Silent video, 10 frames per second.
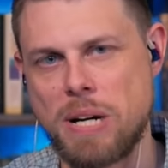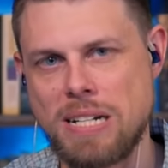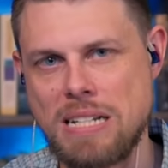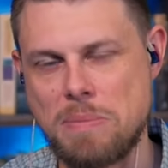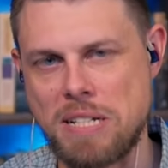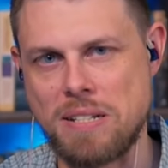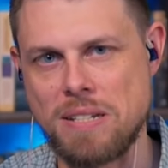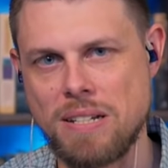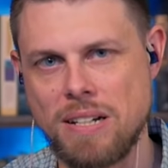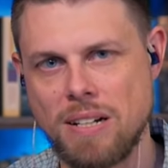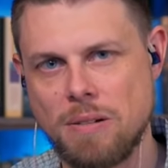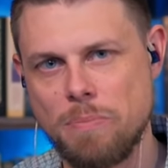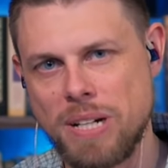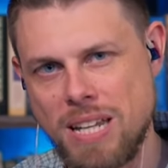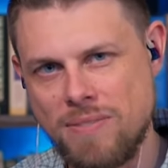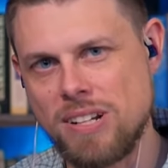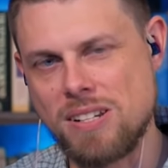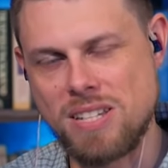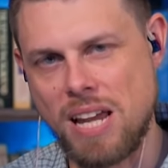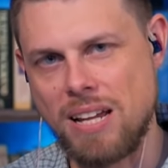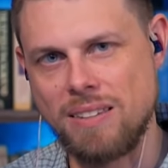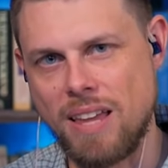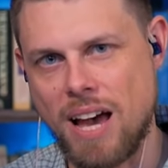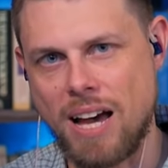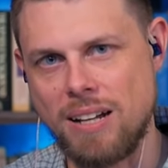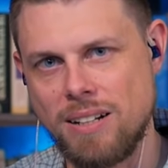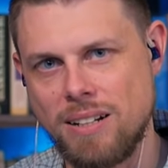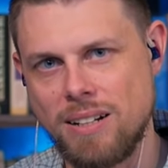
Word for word: by demons. But even in saying that,